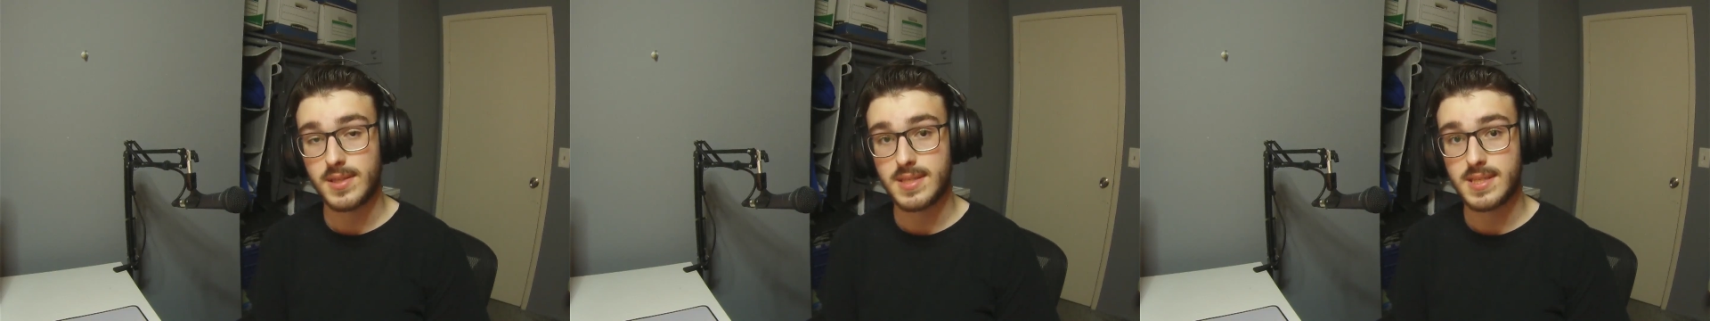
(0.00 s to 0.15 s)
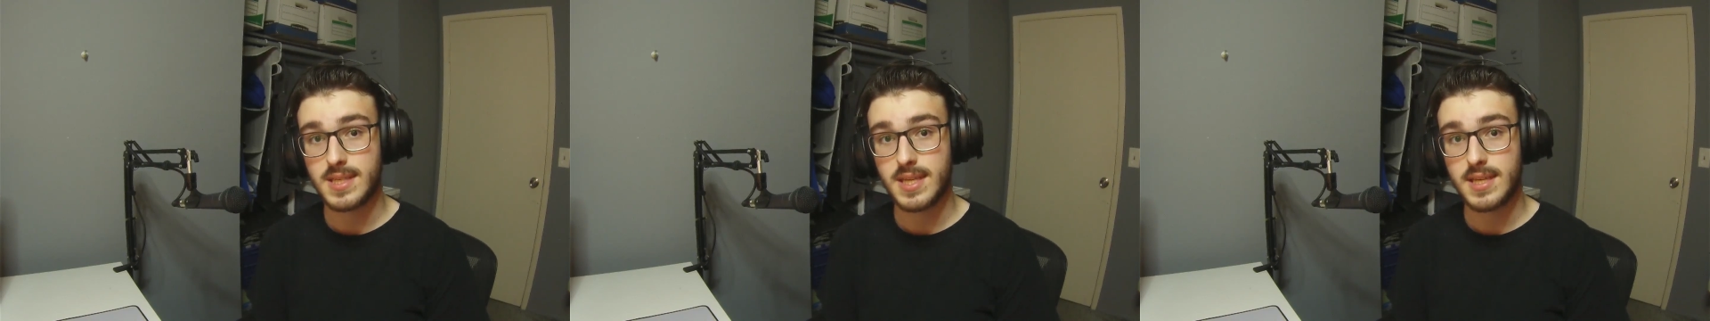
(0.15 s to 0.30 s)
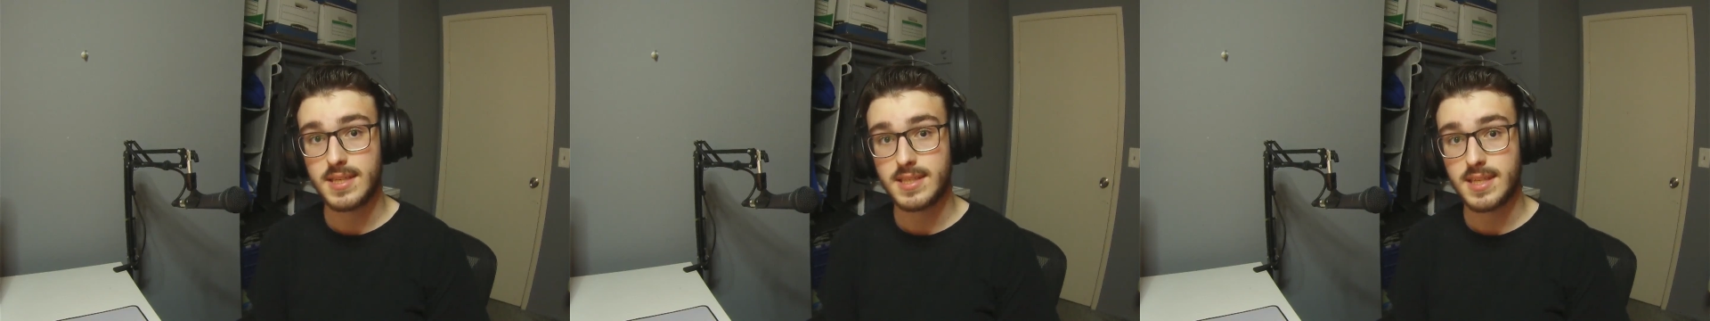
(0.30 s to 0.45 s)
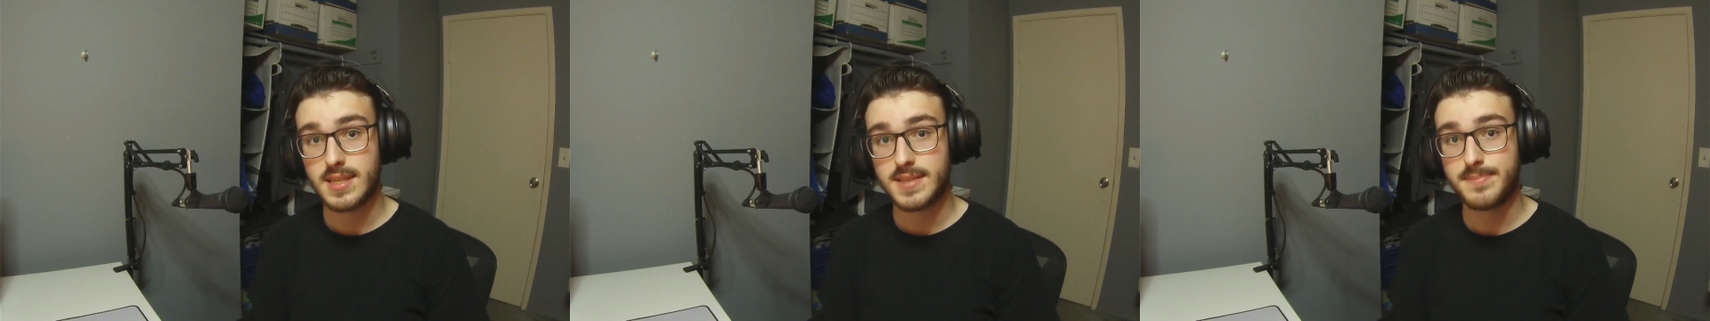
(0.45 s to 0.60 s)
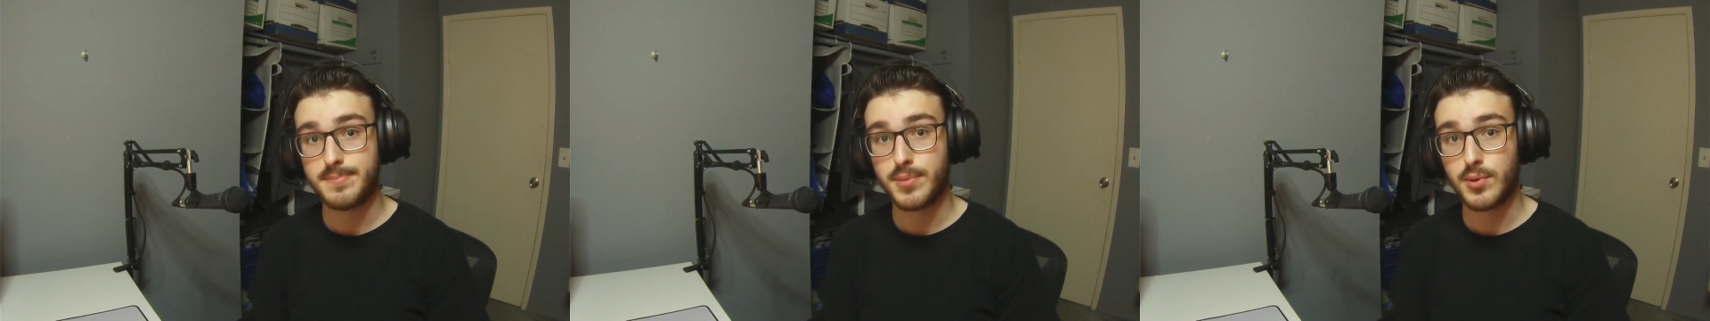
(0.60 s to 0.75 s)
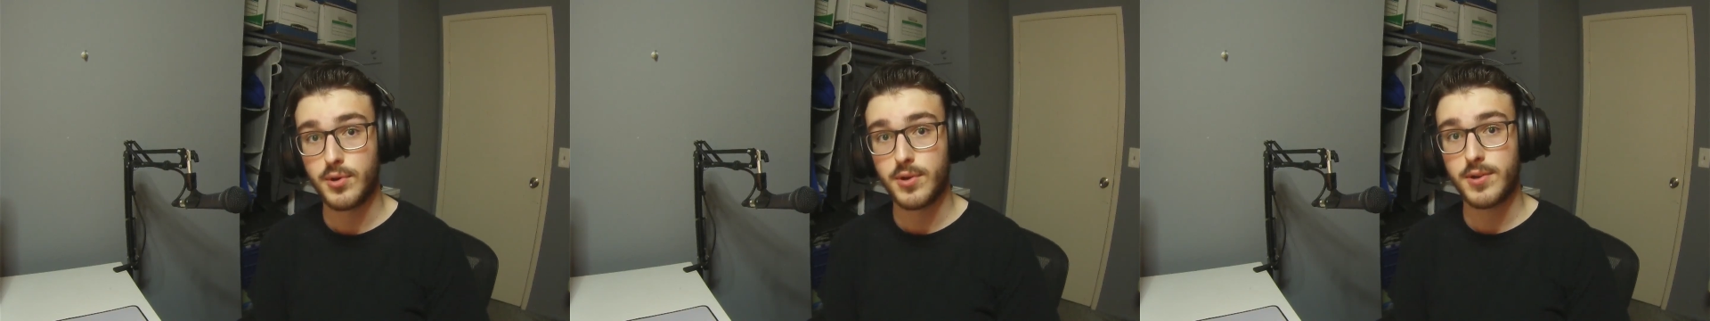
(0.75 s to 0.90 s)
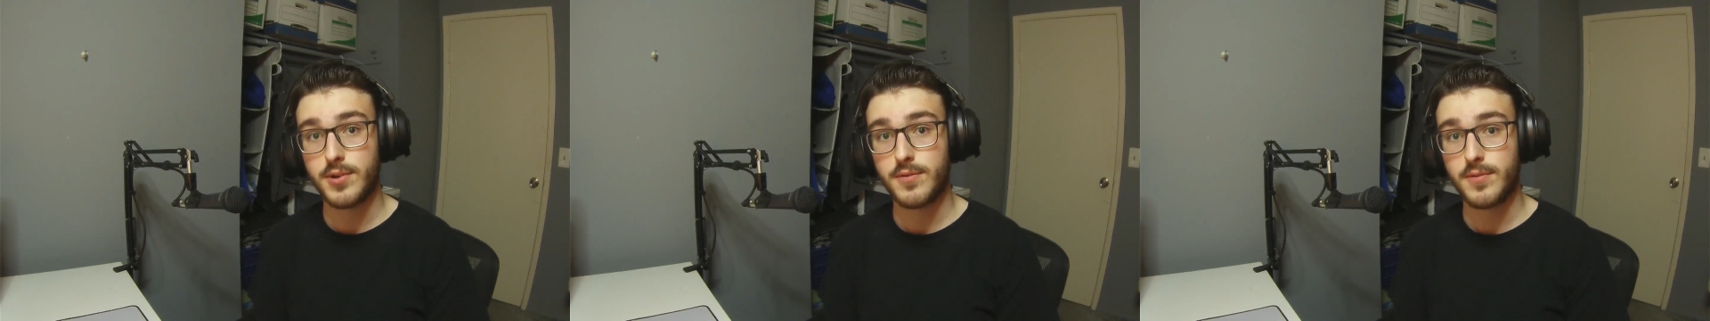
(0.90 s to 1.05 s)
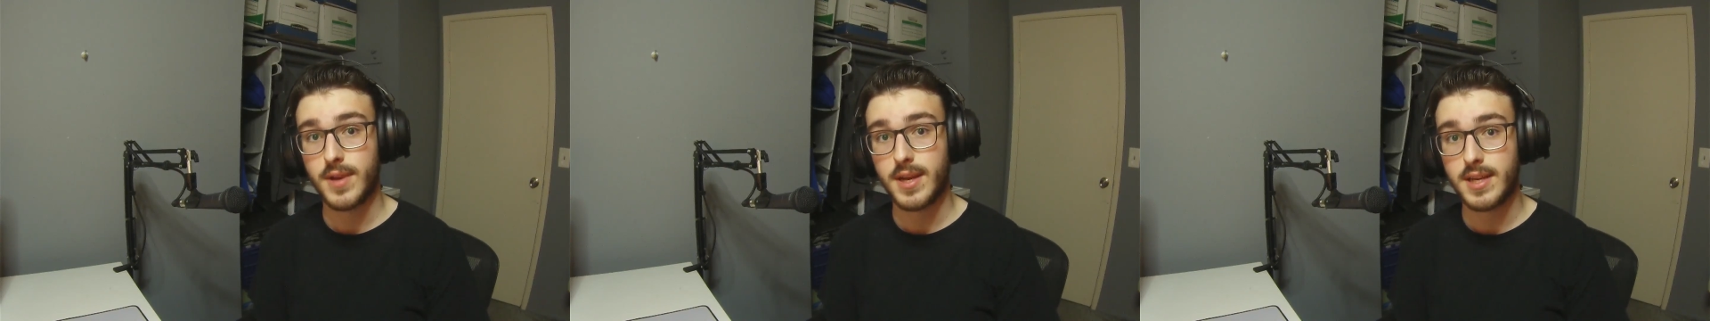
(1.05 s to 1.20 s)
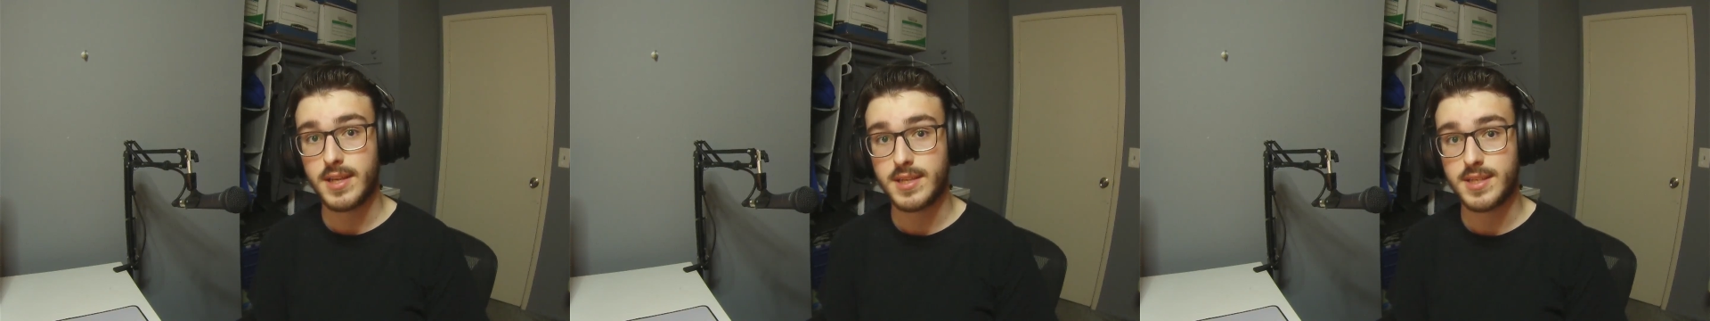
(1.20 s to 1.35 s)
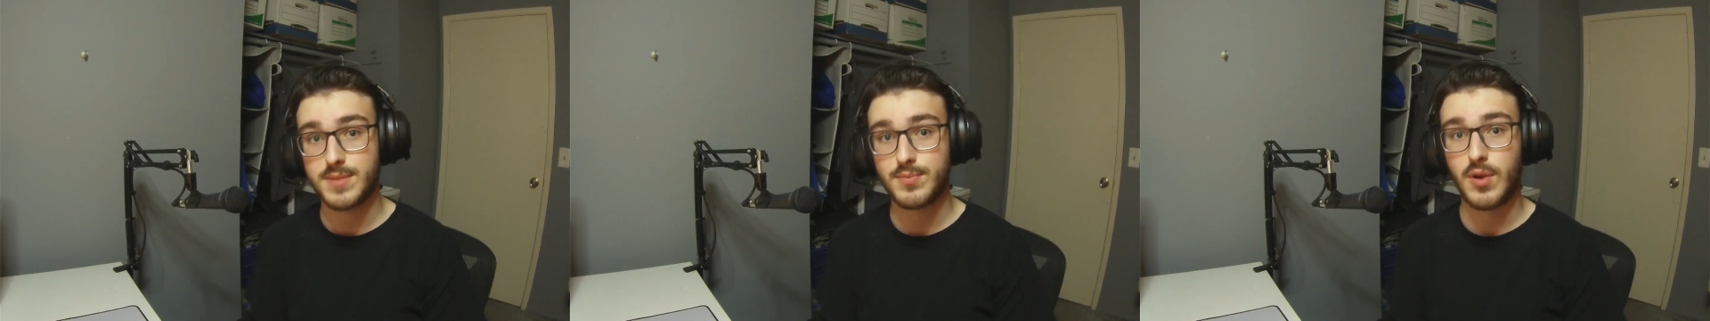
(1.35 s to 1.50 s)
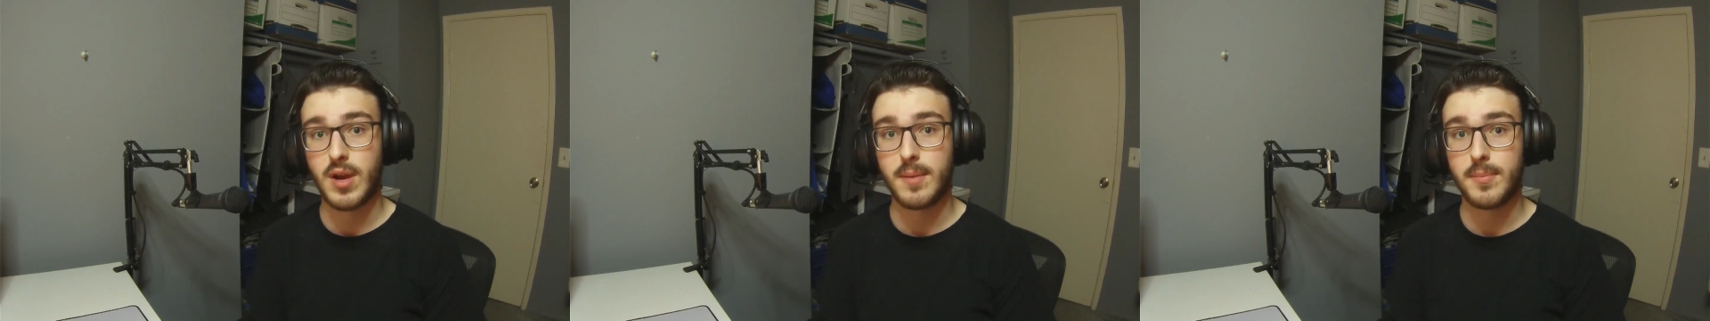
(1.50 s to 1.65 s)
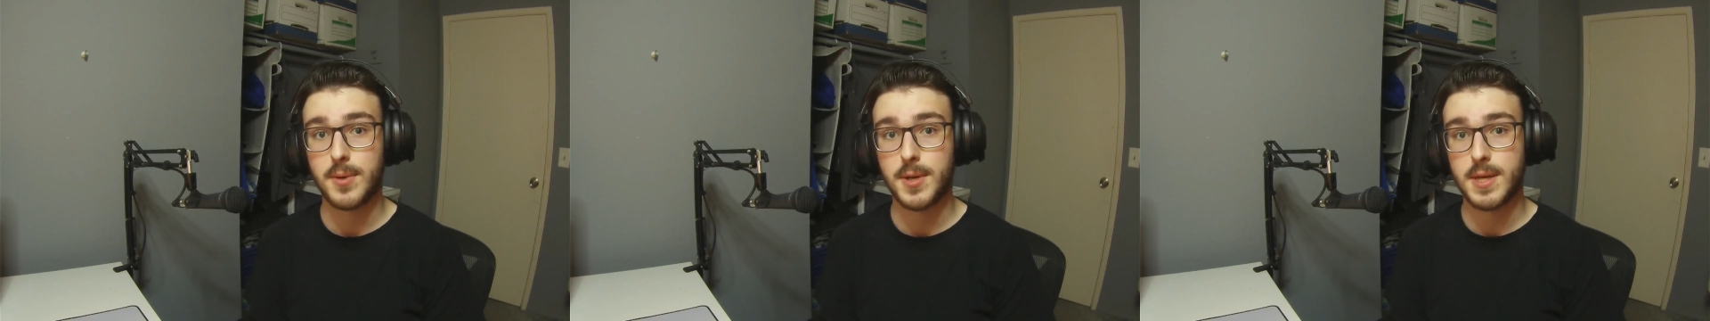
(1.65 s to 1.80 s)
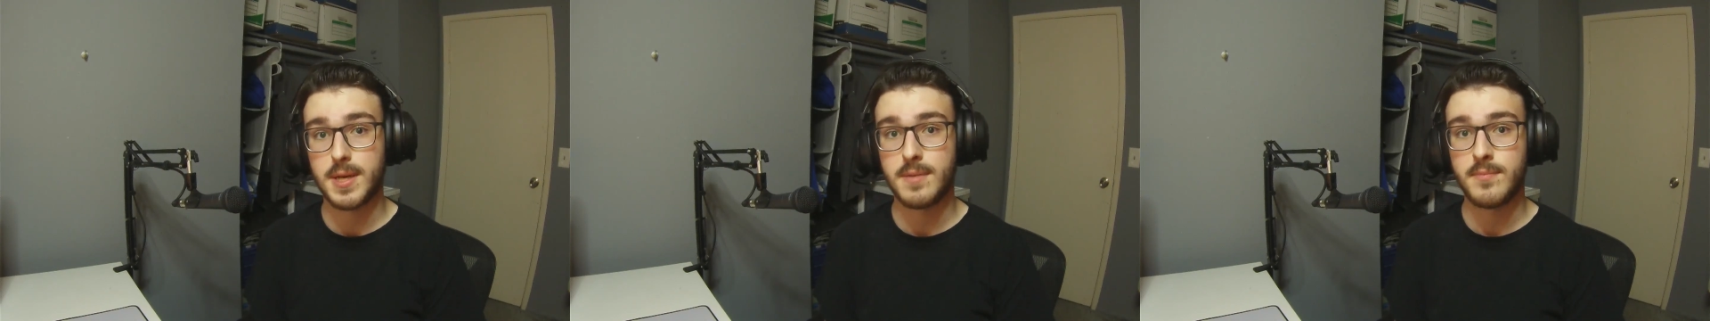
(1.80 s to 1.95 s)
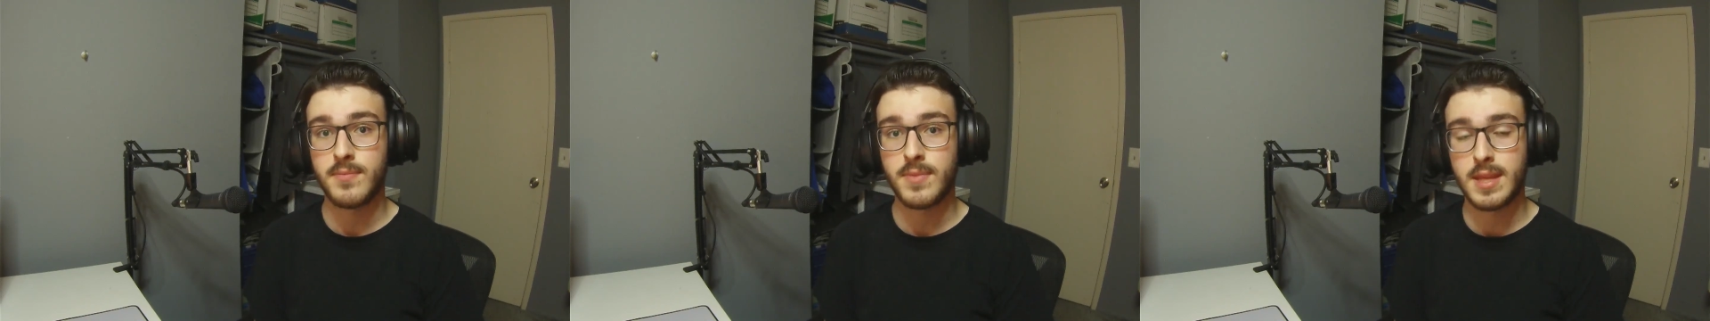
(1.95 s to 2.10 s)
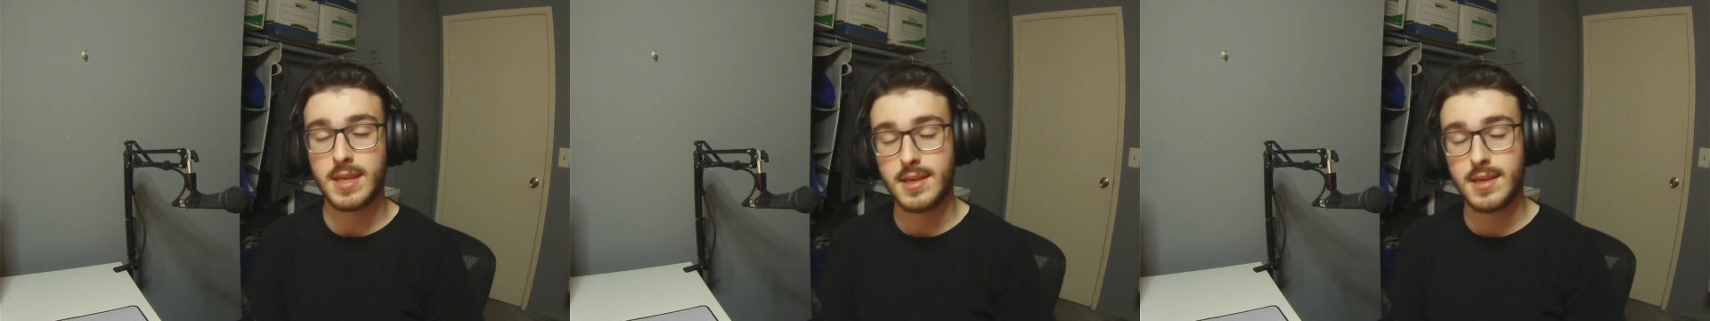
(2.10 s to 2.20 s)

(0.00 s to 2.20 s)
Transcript: the CSS border radius property.